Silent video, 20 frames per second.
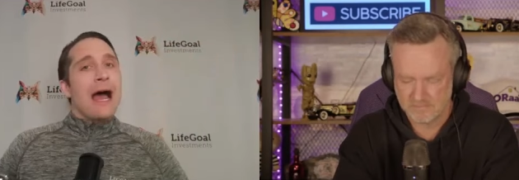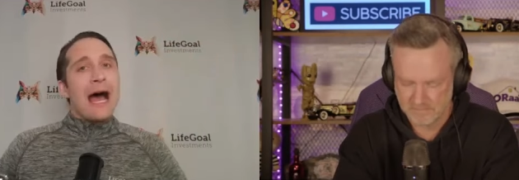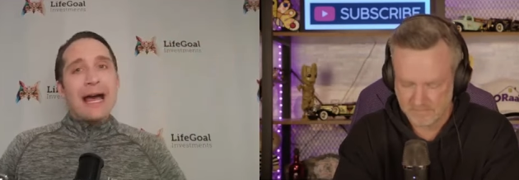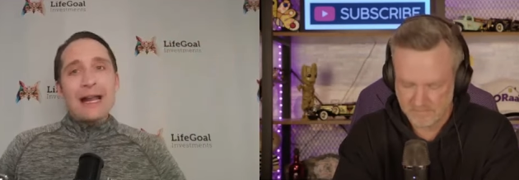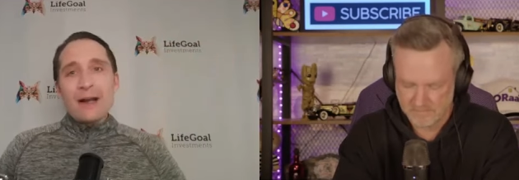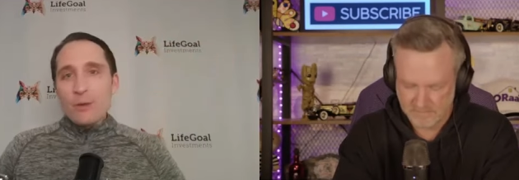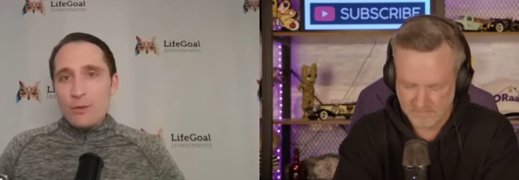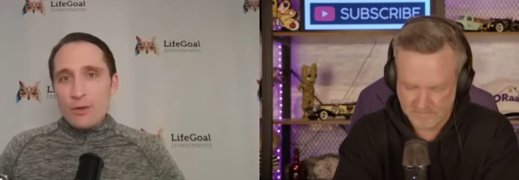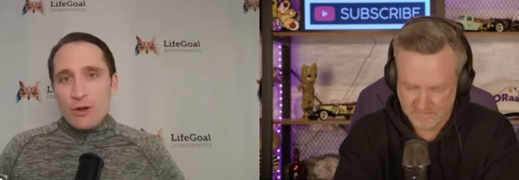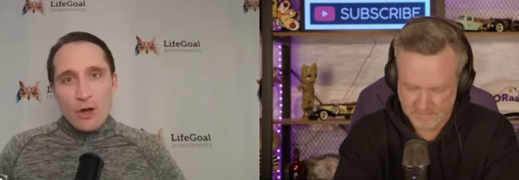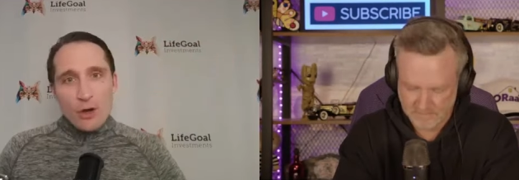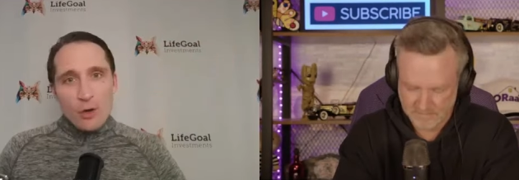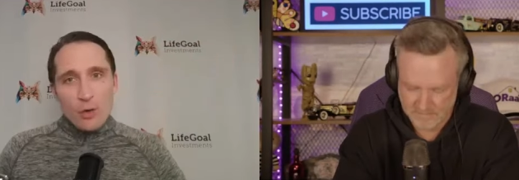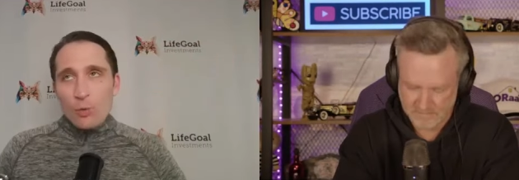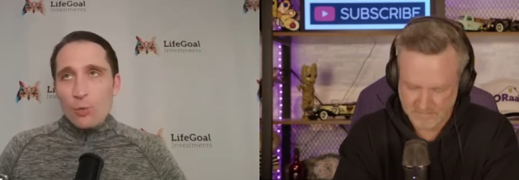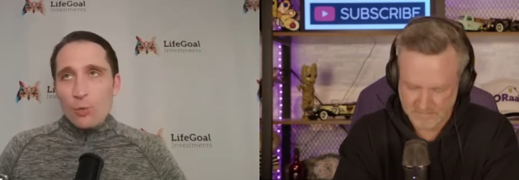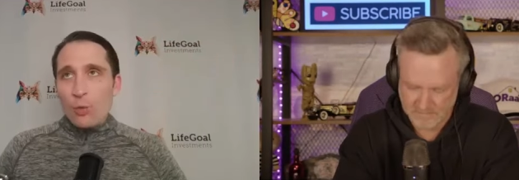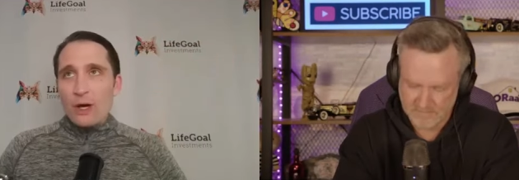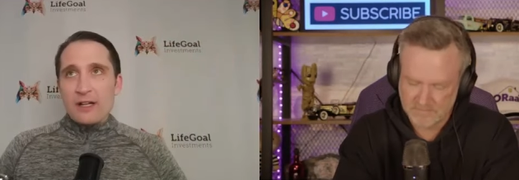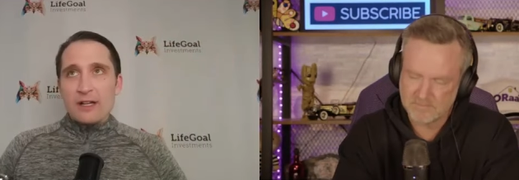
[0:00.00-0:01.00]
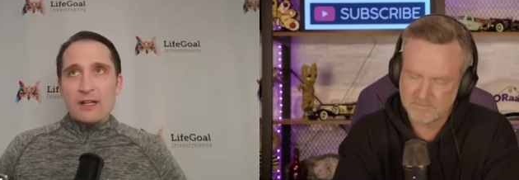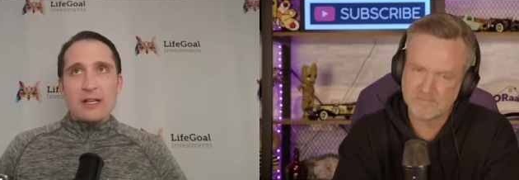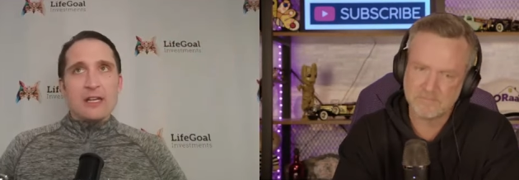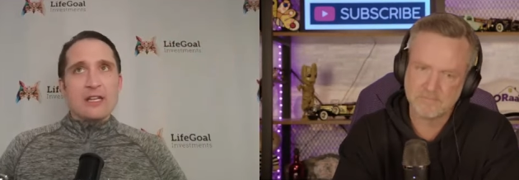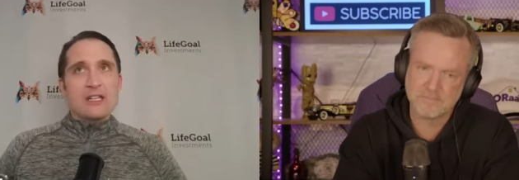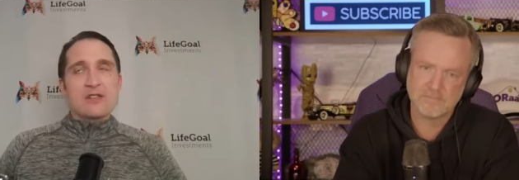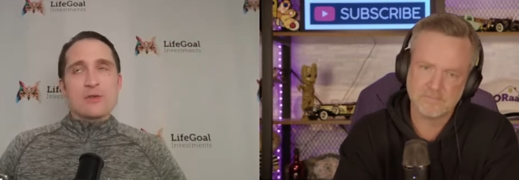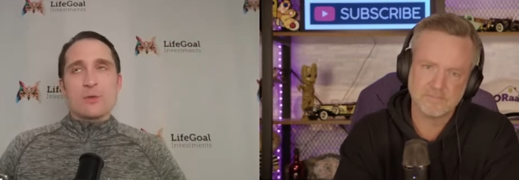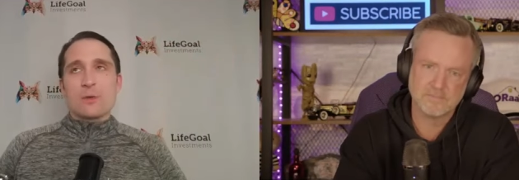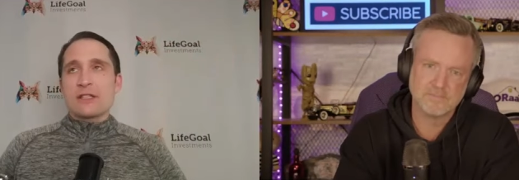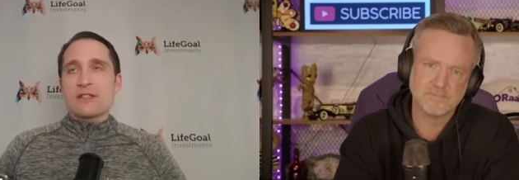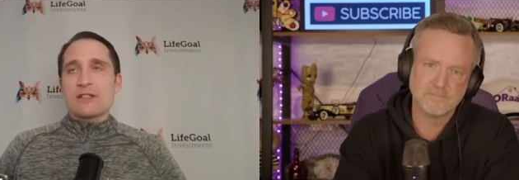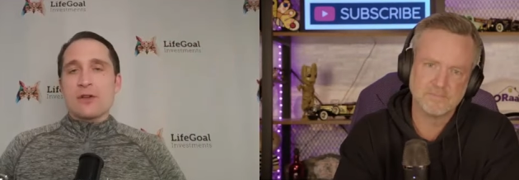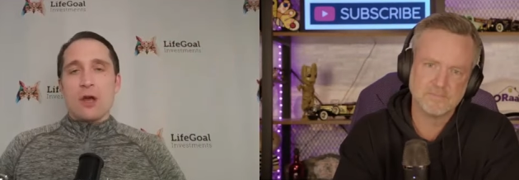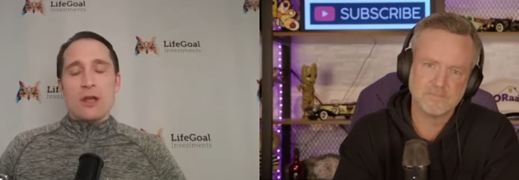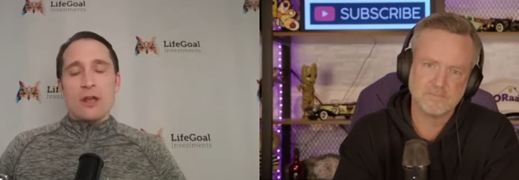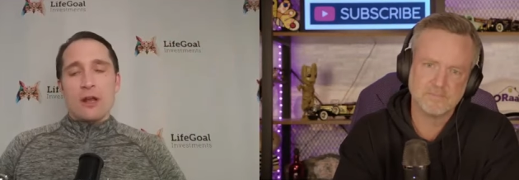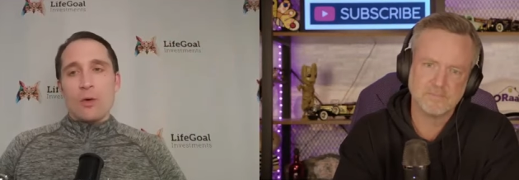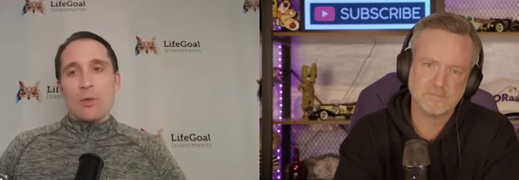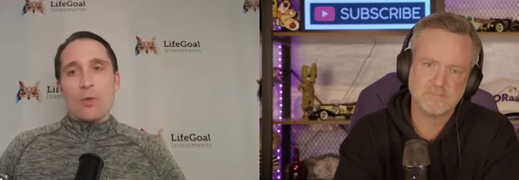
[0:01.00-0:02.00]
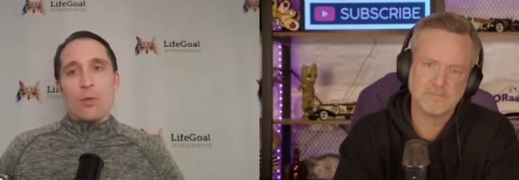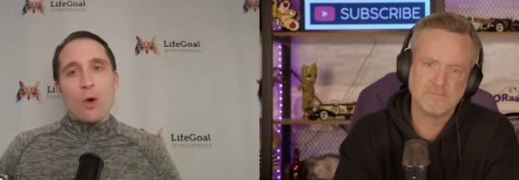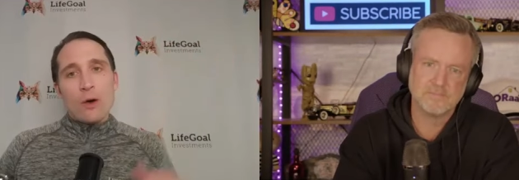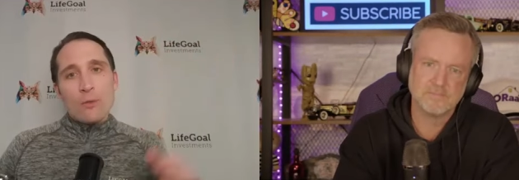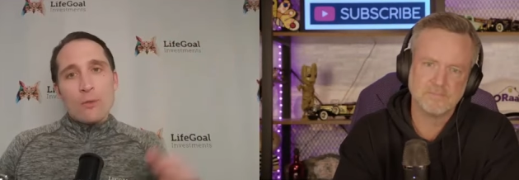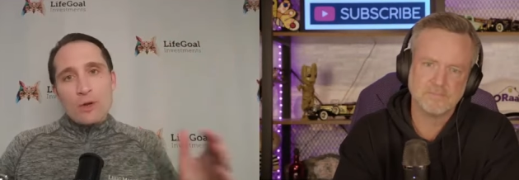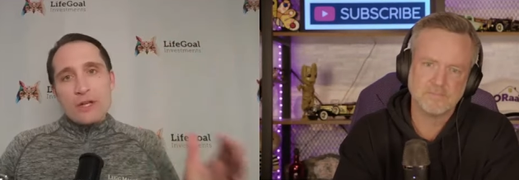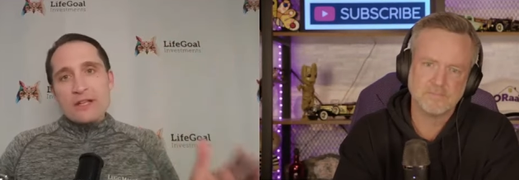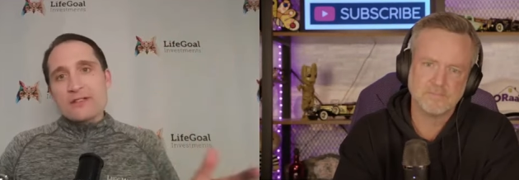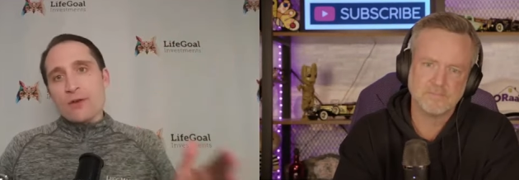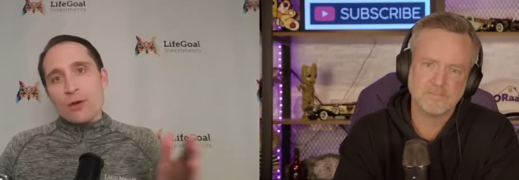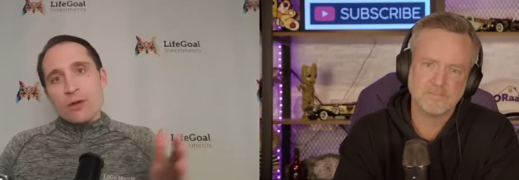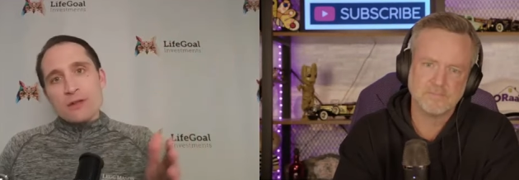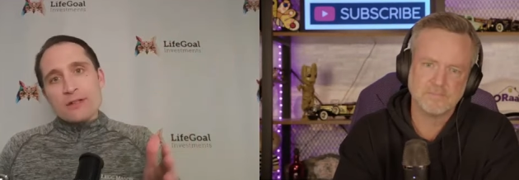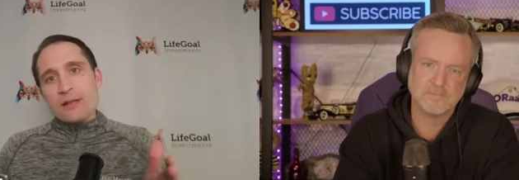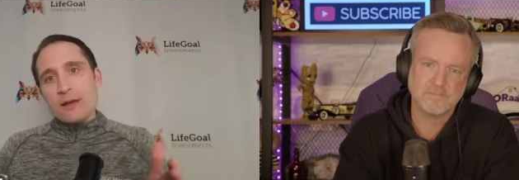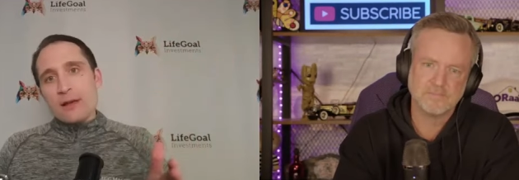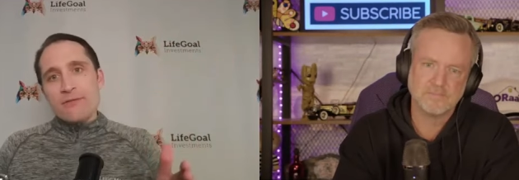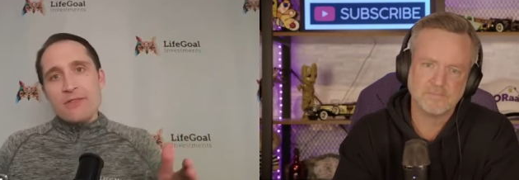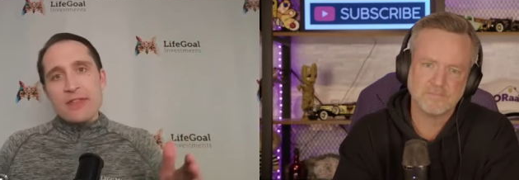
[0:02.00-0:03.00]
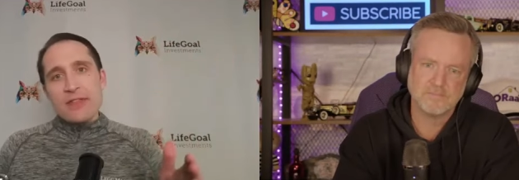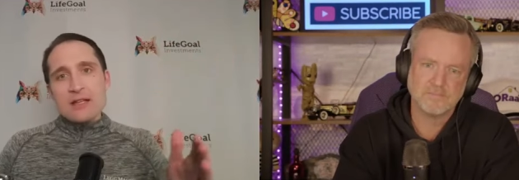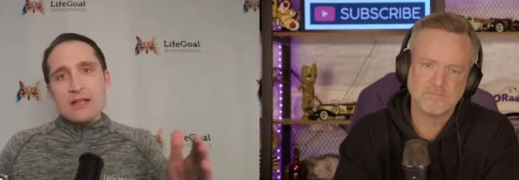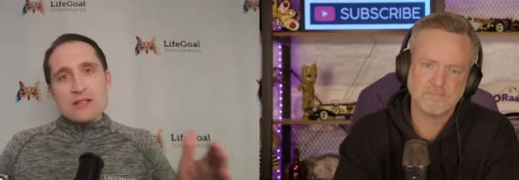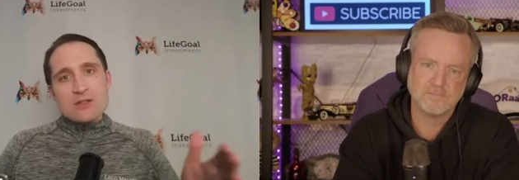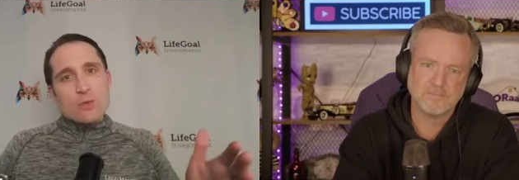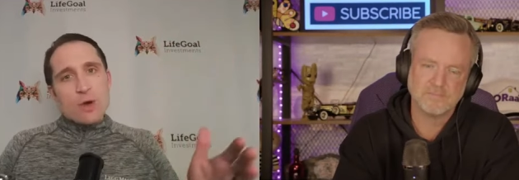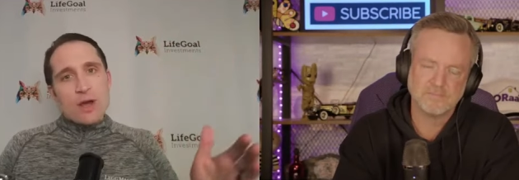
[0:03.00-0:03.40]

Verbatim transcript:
Speaker 1: I don't know what is a result, you know, what results of this.